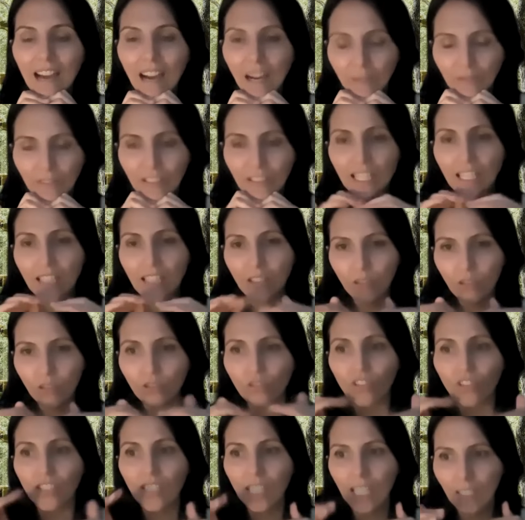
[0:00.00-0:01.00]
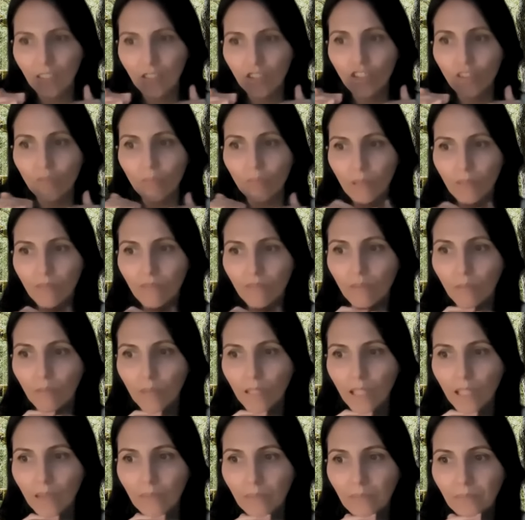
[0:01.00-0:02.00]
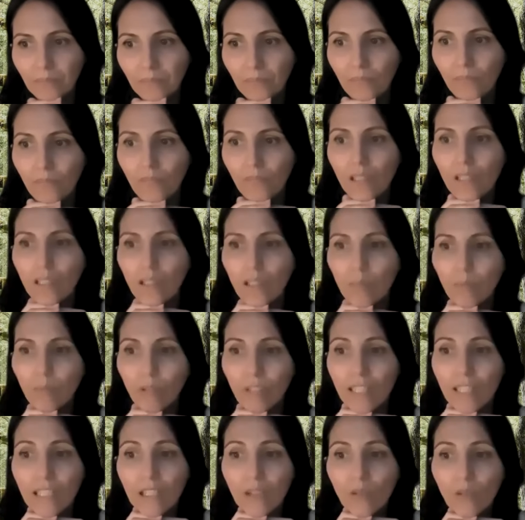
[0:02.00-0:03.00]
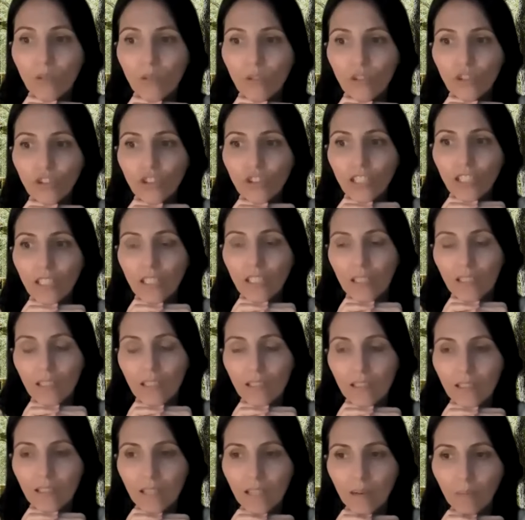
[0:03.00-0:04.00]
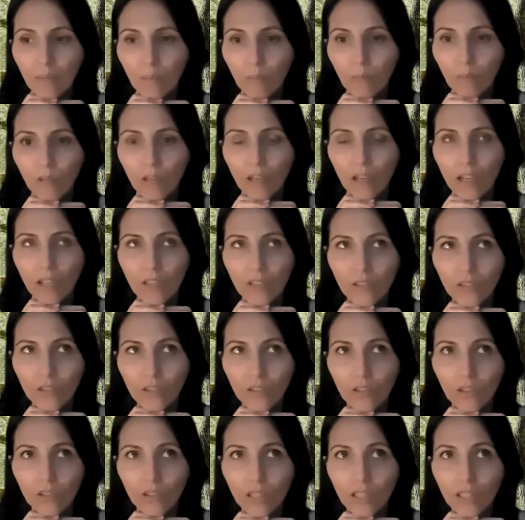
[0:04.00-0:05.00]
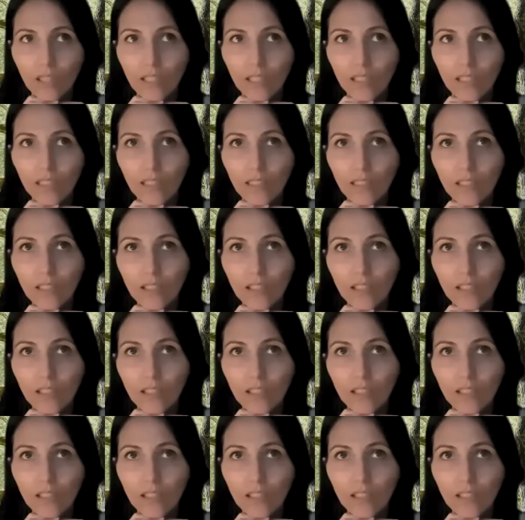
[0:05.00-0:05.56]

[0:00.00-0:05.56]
after that, they'll do the next shipment from there. The pre-launch is, so that is